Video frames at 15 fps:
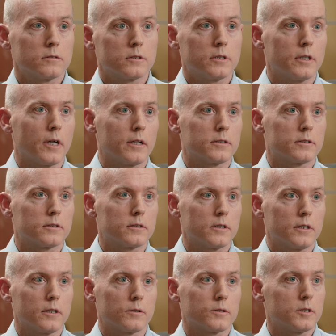
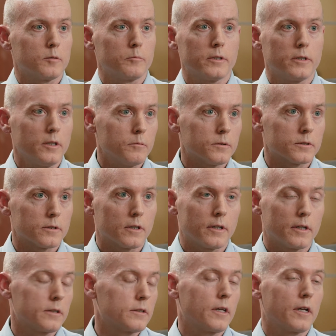THC or CBD was in
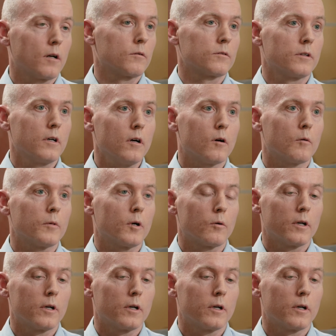it? They don't know,